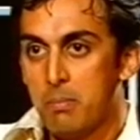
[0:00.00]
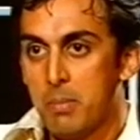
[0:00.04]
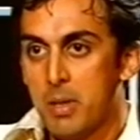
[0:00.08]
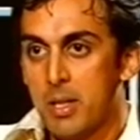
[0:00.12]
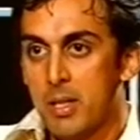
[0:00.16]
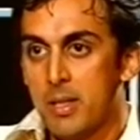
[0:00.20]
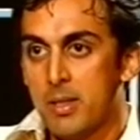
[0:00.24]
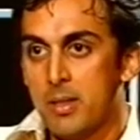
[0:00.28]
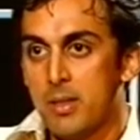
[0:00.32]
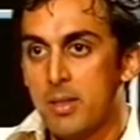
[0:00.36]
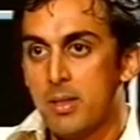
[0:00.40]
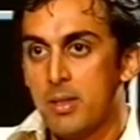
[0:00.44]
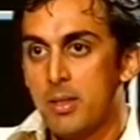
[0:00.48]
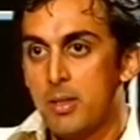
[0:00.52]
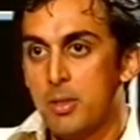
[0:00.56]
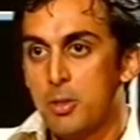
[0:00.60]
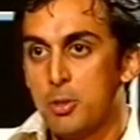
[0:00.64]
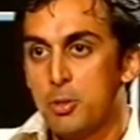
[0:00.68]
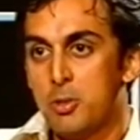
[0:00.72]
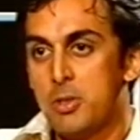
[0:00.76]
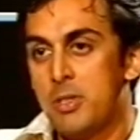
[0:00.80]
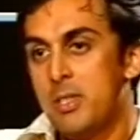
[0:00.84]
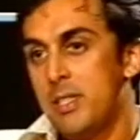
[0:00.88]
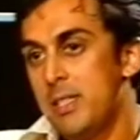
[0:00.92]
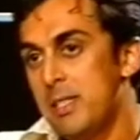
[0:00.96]
But
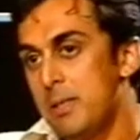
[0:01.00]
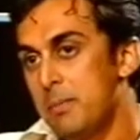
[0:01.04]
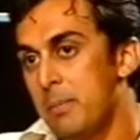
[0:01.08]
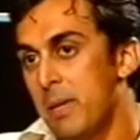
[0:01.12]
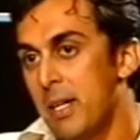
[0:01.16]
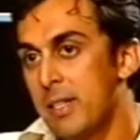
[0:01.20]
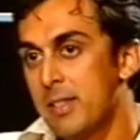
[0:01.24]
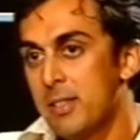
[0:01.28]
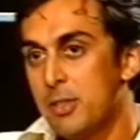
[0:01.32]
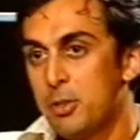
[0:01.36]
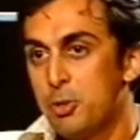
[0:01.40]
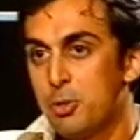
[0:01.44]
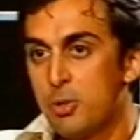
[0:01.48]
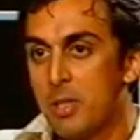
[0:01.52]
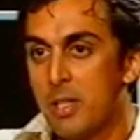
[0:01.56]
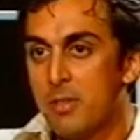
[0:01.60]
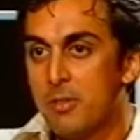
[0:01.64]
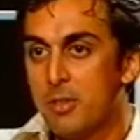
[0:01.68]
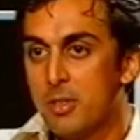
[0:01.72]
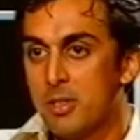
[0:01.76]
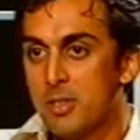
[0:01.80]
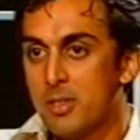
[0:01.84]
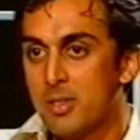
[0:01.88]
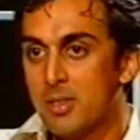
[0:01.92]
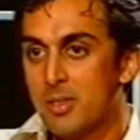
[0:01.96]
you know, in these matters, you
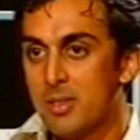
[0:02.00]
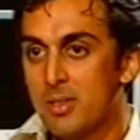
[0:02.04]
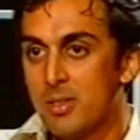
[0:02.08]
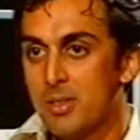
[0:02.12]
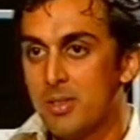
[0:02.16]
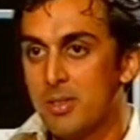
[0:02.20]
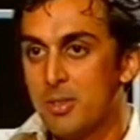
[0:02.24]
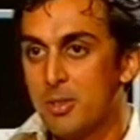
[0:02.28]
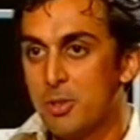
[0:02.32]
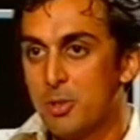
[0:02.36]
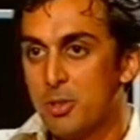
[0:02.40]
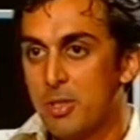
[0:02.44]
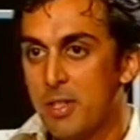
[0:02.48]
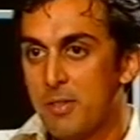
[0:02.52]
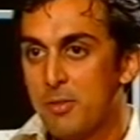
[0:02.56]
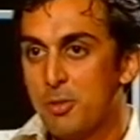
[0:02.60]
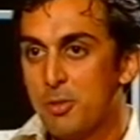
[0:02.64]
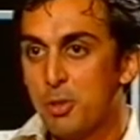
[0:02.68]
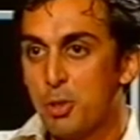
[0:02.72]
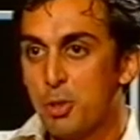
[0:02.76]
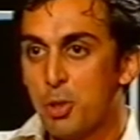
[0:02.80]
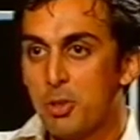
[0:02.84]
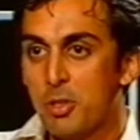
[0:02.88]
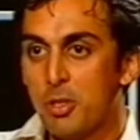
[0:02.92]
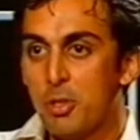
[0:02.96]
never you
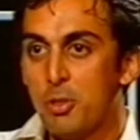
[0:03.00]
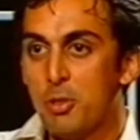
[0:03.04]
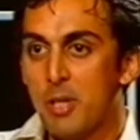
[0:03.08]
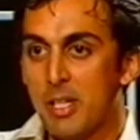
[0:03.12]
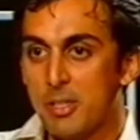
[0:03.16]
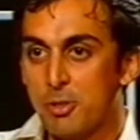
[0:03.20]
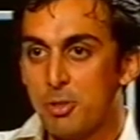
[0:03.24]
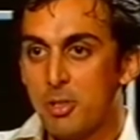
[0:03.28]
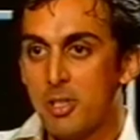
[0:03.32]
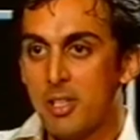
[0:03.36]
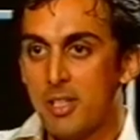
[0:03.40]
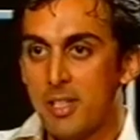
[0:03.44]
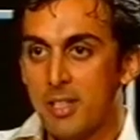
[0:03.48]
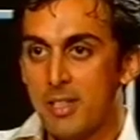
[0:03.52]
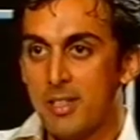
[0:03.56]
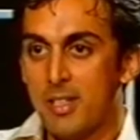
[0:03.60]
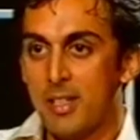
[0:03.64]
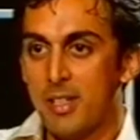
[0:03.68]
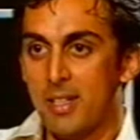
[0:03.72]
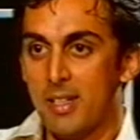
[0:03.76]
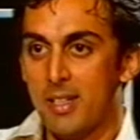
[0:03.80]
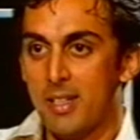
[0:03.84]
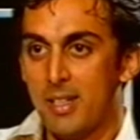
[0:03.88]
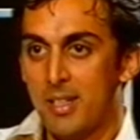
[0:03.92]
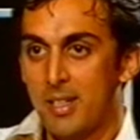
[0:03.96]
never sure till you actually
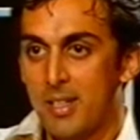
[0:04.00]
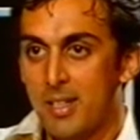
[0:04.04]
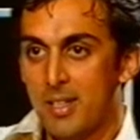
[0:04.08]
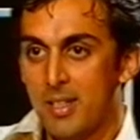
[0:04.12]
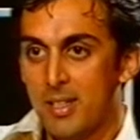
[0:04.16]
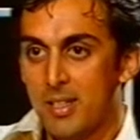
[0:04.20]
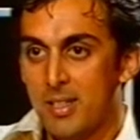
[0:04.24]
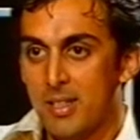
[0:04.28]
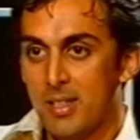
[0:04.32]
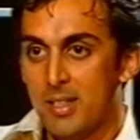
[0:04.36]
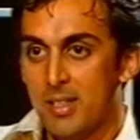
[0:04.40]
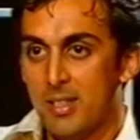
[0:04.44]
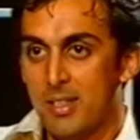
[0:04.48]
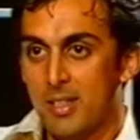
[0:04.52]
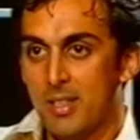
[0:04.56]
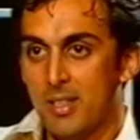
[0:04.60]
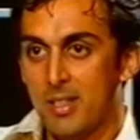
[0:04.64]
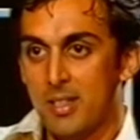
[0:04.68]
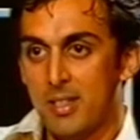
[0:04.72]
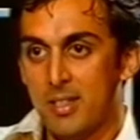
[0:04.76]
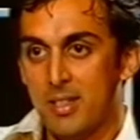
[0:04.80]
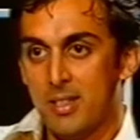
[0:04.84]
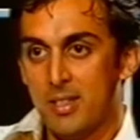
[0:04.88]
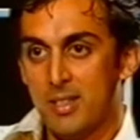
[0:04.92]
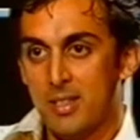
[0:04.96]
get there. Absolutely. Yeah.
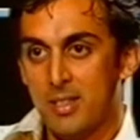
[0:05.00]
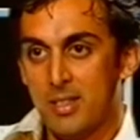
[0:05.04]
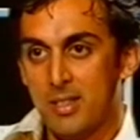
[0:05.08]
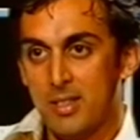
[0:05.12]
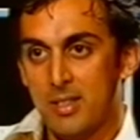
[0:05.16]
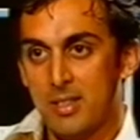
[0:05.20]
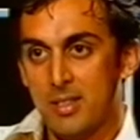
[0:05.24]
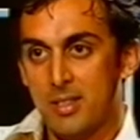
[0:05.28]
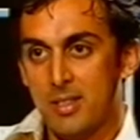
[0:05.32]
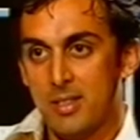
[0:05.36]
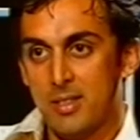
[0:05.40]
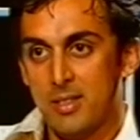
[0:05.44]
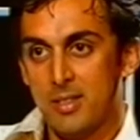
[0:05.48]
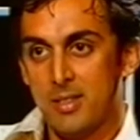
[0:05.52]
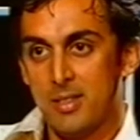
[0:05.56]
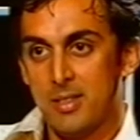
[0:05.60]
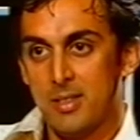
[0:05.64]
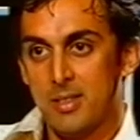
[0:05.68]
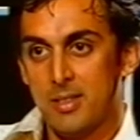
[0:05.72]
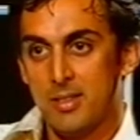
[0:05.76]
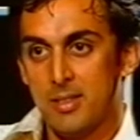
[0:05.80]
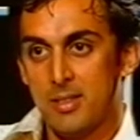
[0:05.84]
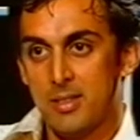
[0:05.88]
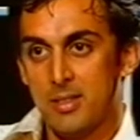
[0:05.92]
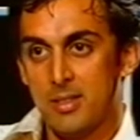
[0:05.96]
You want you was
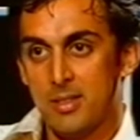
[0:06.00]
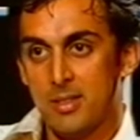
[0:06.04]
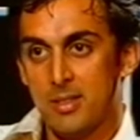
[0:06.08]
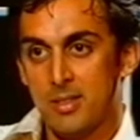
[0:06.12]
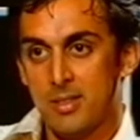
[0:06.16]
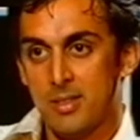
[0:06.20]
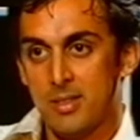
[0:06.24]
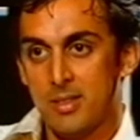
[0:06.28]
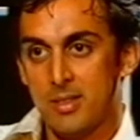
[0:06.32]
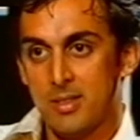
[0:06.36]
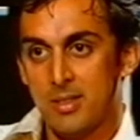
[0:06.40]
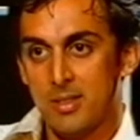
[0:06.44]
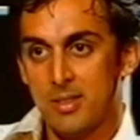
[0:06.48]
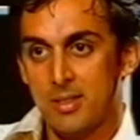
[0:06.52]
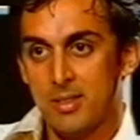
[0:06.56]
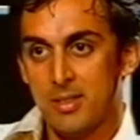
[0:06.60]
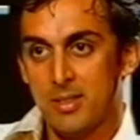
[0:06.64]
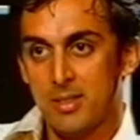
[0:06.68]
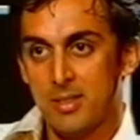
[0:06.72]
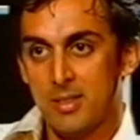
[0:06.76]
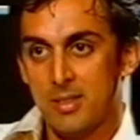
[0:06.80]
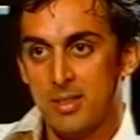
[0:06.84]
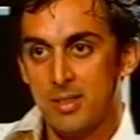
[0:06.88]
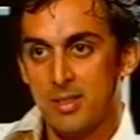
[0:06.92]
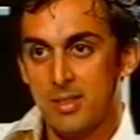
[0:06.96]
probably a little worried. Have I
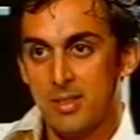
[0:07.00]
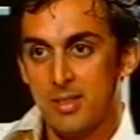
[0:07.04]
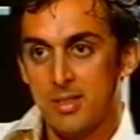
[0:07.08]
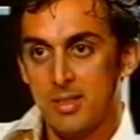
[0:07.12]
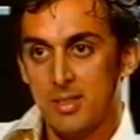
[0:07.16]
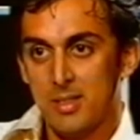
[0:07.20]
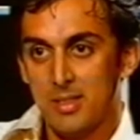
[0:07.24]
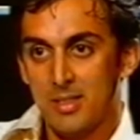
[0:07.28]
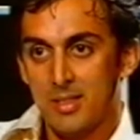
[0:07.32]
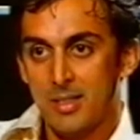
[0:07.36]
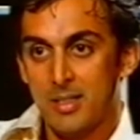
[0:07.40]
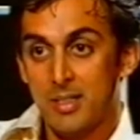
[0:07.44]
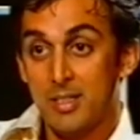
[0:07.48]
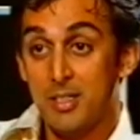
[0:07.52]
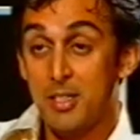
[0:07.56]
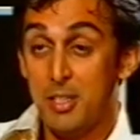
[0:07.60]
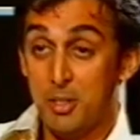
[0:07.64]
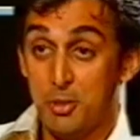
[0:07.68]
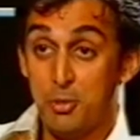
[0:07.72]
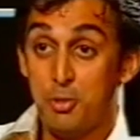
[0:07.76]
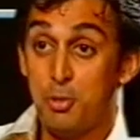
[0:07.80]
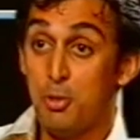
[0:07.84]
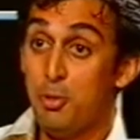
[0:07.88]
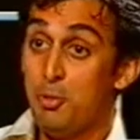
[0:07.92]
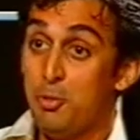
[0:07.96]
dreamt it?
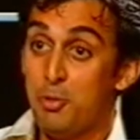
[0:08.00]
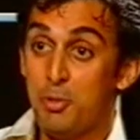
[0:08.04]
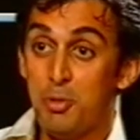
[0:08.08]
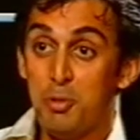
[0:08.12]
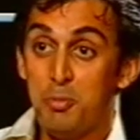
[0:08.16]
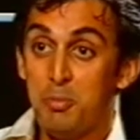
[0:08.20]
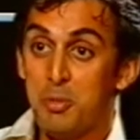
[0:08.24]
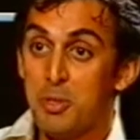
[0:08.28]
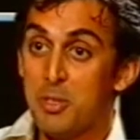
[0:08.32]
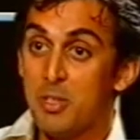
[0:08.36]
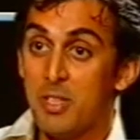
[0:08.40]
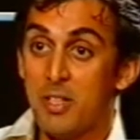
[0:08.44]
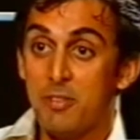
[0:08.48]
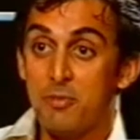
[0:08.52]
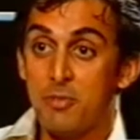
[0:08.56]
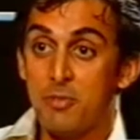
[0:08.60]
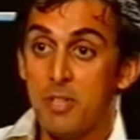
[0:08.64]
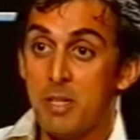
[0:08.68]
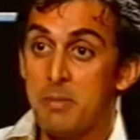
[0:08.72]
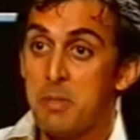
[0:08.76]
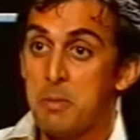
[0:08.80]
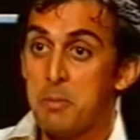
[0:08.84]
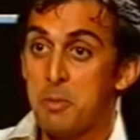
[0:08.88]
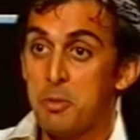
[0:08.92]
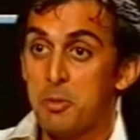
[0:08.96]
Yeah, true, true. Because
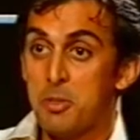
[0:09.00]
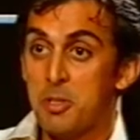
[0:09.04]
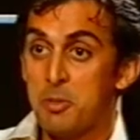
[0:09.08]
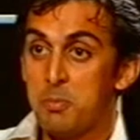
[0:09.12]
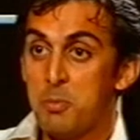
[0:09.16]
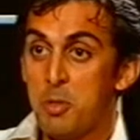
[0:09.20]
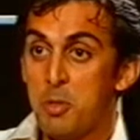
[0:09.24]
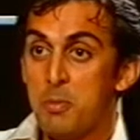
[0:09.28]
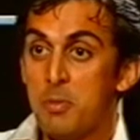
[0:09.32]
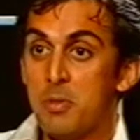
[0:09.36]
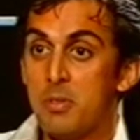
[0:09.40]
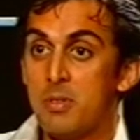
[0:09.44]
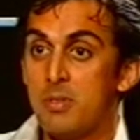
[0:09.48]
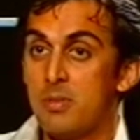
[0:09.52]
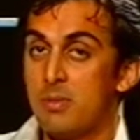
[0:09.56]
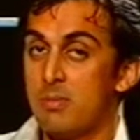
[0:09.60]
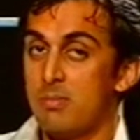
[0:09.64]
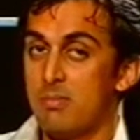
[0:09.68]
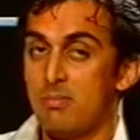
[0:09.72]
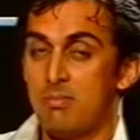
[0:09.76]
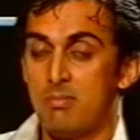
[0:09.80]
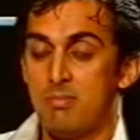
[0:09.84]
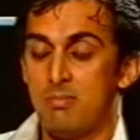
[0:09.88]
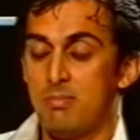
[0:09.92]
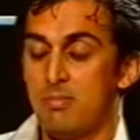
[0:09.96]
I've dreamt about this moment
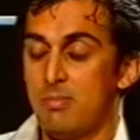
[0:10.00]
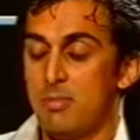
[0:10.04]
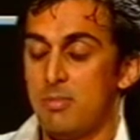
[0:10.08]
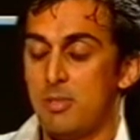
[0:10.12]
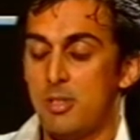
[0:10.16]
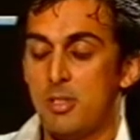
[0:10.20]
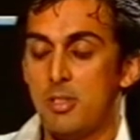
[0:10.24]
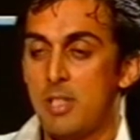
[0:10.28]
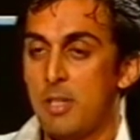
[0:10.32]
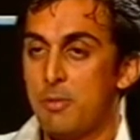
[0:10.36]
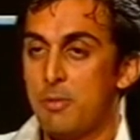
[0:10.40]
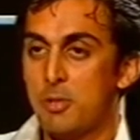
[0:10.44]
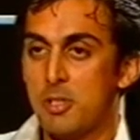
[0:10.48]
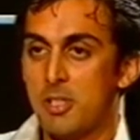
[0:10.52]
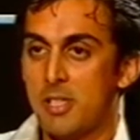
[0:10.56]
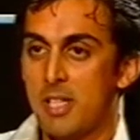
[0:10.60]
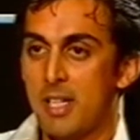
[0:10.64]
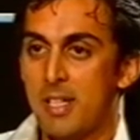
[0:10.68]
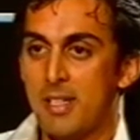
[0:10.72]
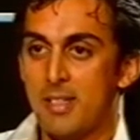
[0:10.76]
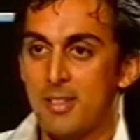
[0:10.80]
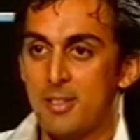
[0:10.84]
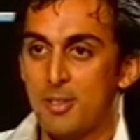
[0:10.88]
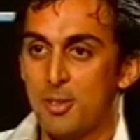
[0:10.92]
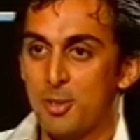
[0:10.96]
since I was
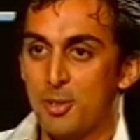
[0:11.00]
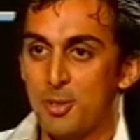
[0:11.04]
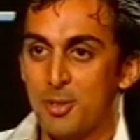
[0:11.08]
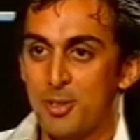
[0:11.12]
ten.